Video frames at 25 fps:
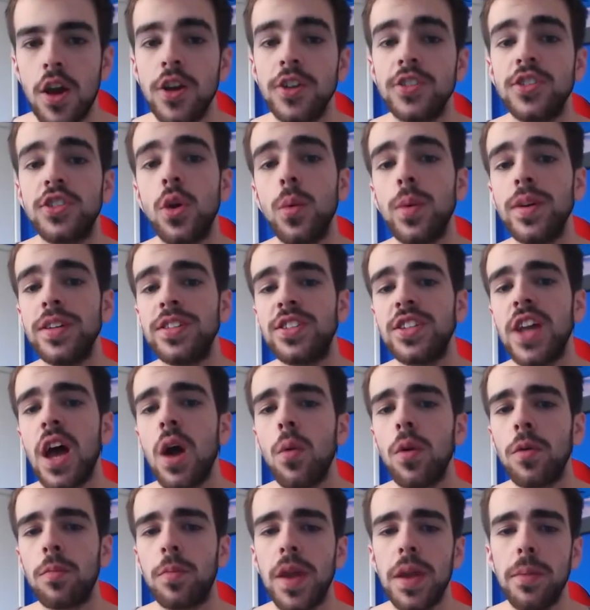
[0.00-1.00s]
So we
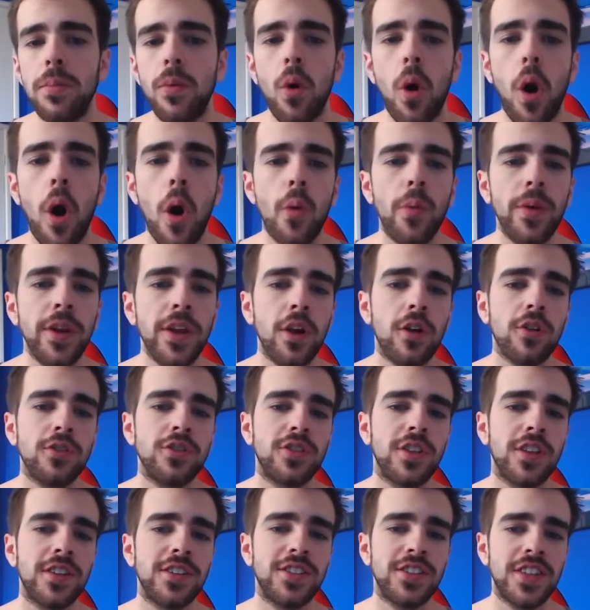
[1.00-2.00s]
start with people holding on
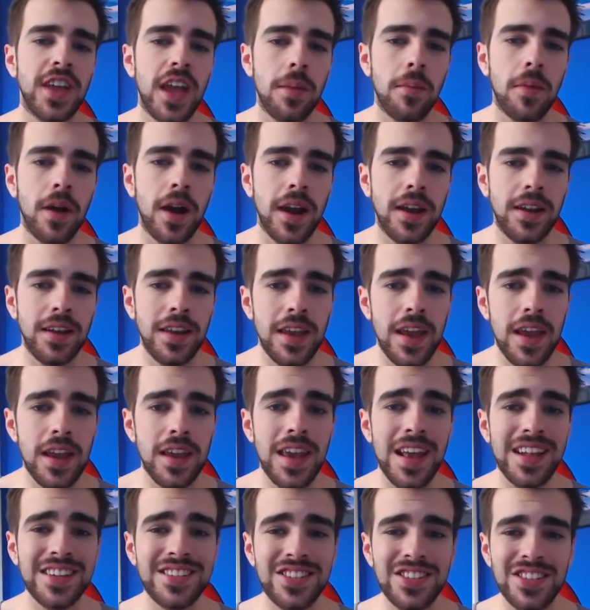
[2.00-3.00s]
to the same idea,
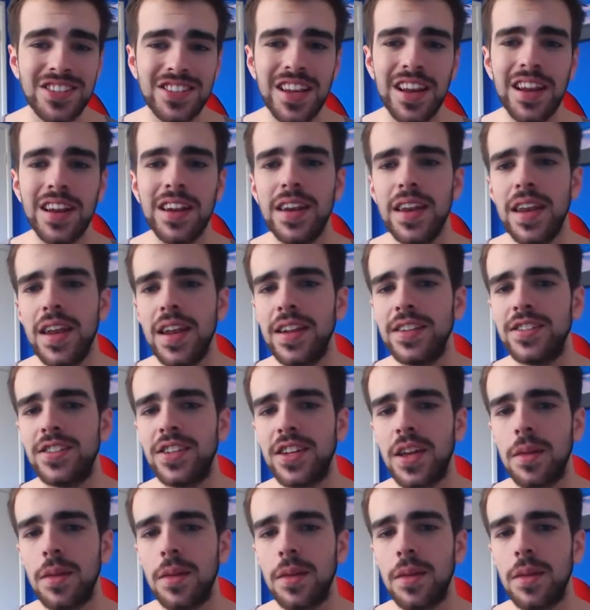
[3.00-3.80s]
yet still needing to